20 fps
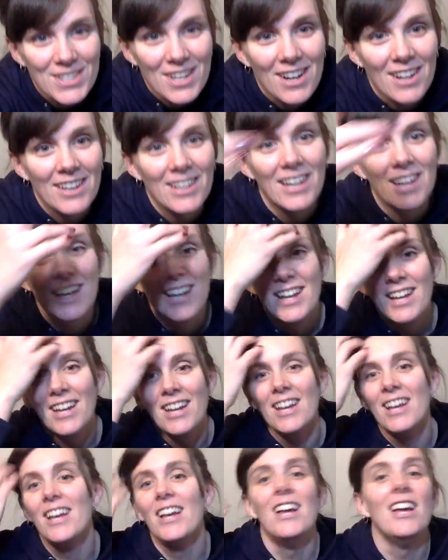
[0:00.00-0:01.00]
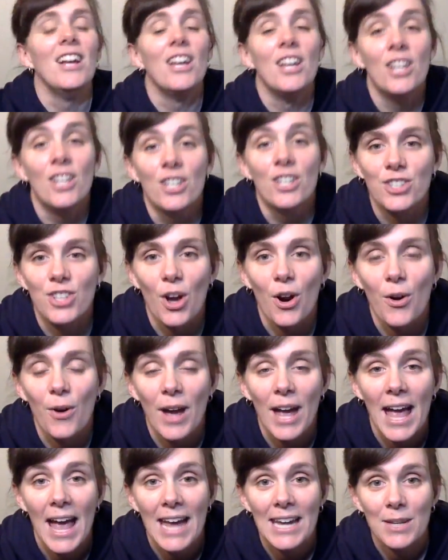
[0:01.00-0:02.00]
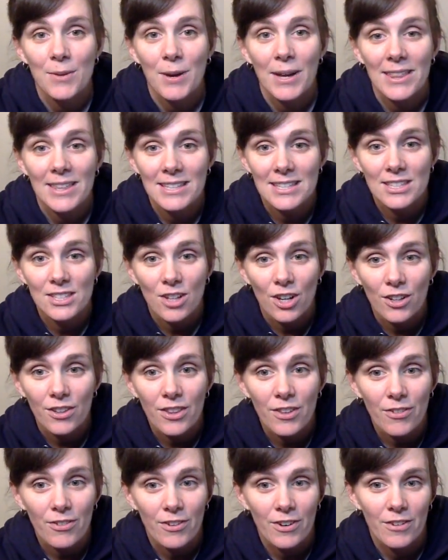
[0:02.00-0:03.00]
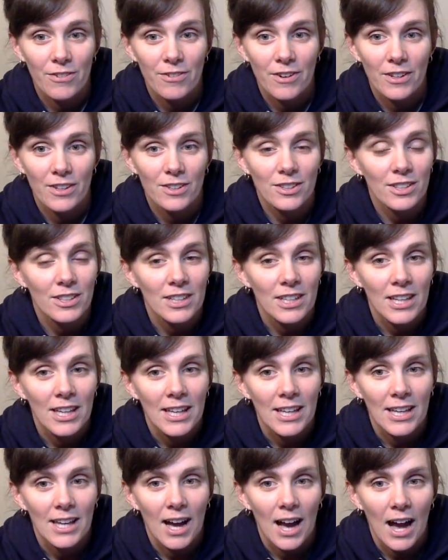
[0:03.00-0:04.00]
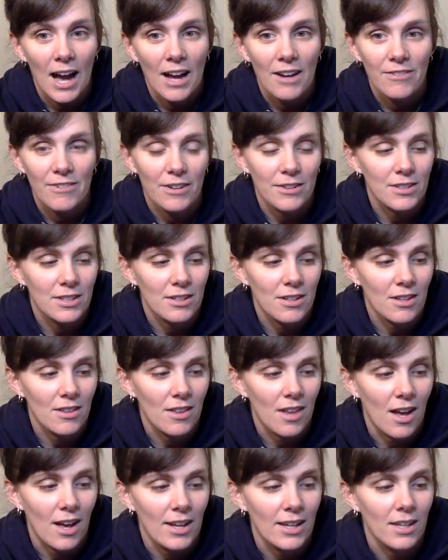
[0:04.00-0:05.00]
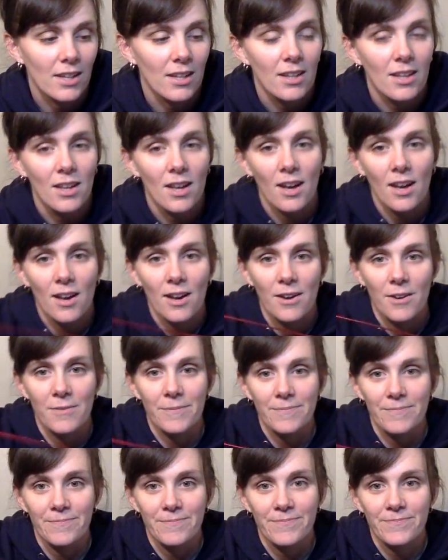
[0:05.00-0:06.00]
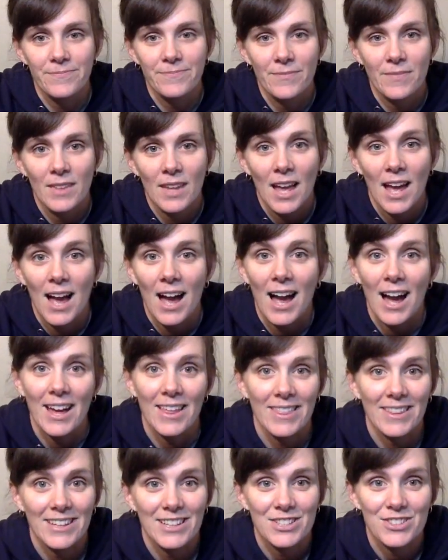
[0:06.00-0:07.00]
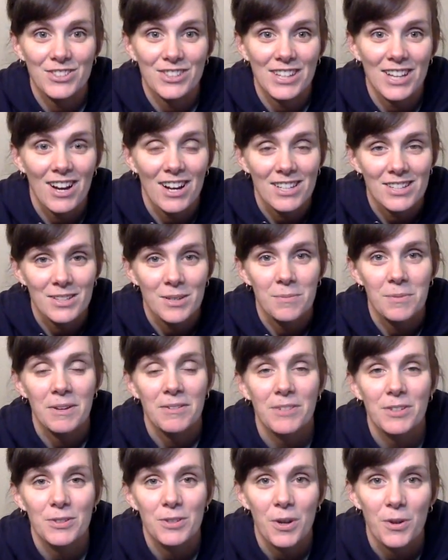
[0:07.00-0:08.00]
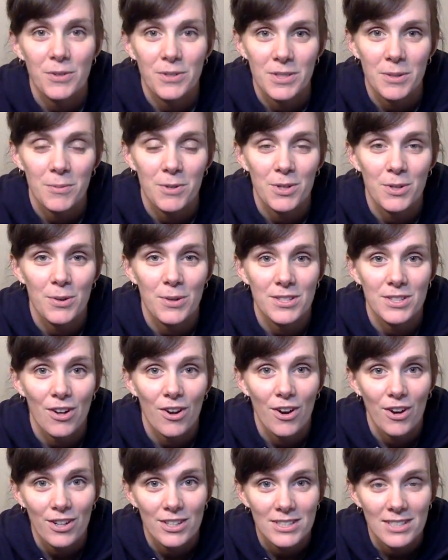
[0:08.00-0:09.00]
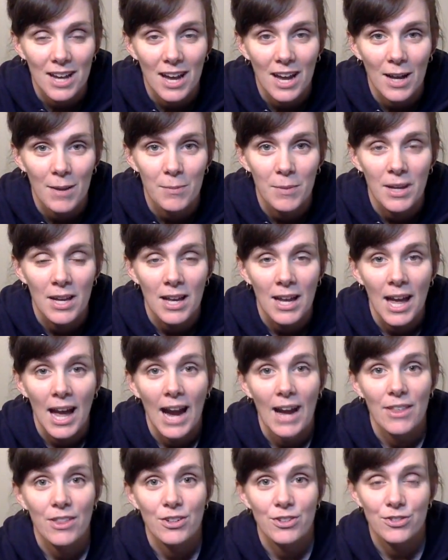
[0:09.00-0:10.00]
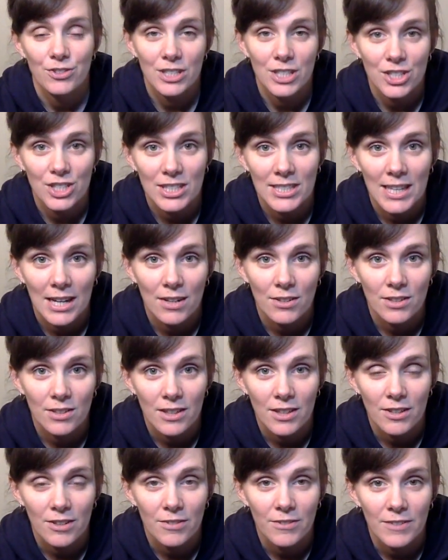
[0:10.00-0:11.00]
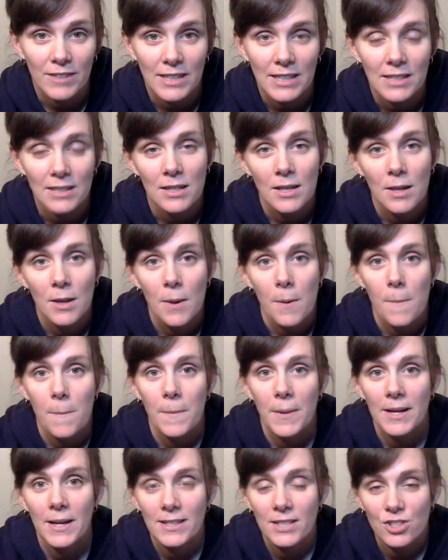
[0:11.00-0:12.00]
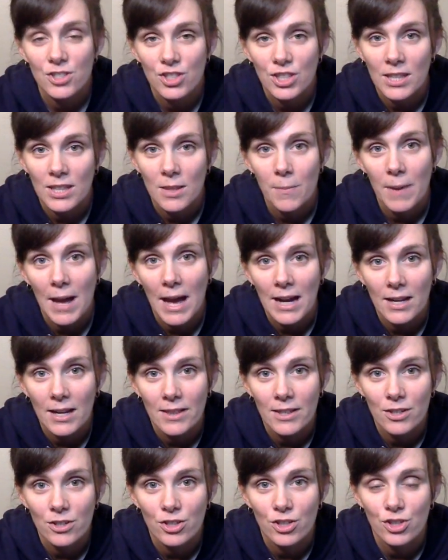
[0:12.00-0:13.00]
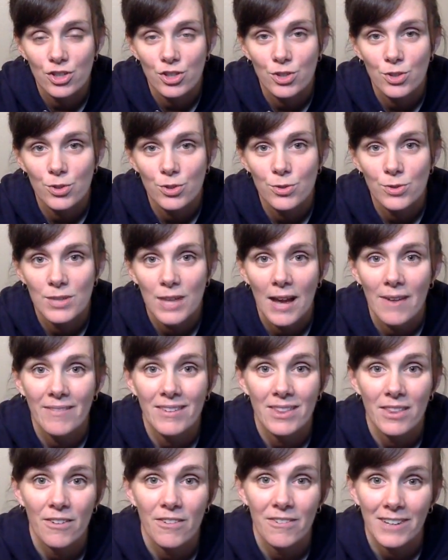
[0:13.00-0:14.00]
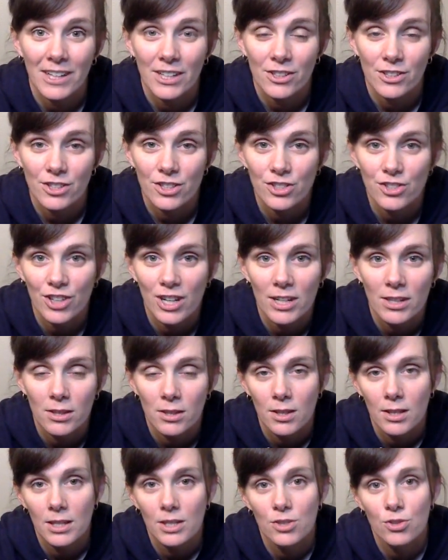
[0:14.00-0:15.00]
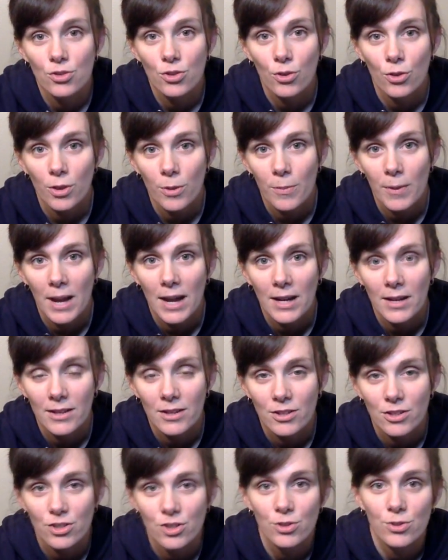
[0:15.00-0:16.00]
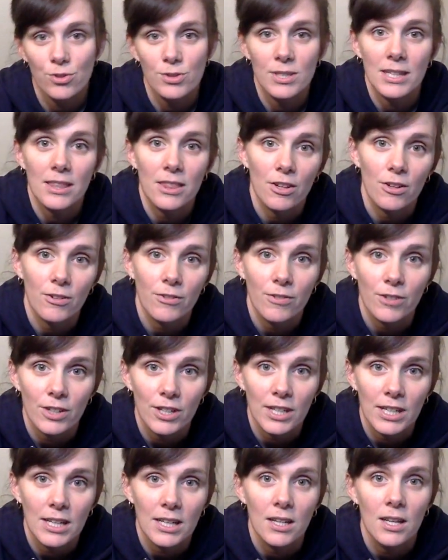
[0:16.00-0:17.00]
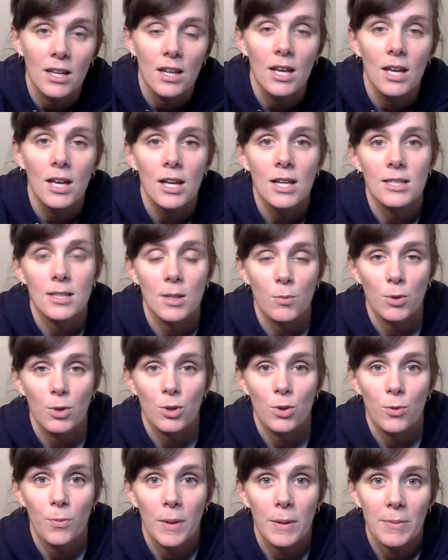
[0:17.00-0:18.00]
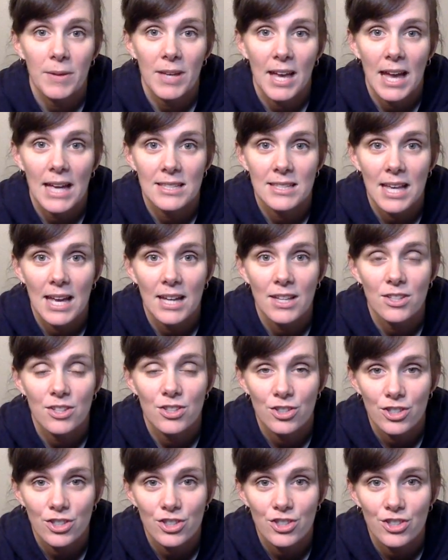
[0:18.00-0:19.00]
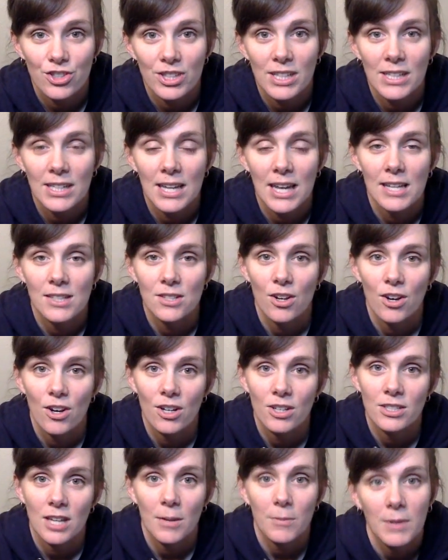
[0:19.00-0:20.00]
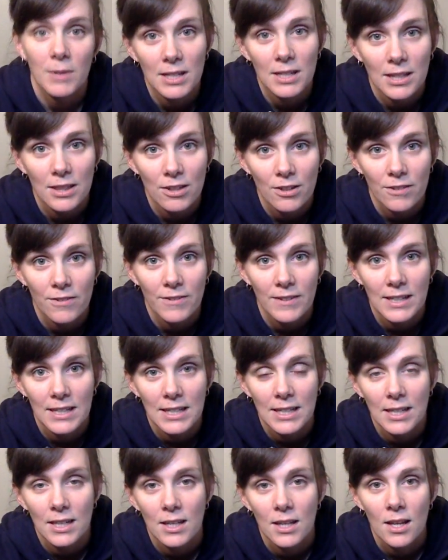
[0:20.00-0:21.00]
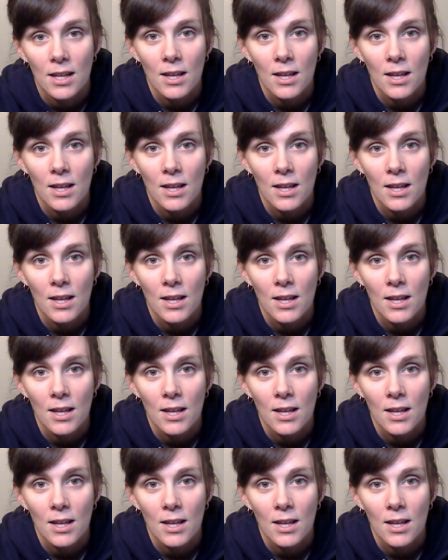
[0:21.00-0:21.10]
on. So anyway, this is called the foot funnel. I found it online. I think it's really awesome. If you know someone who has a hard time either reaching down to their feet, managing the back of their shoes, having the finger strength to control the back of their shoes, get their foot in, someone who maybe has had surgery and has a hard time getting their feet in,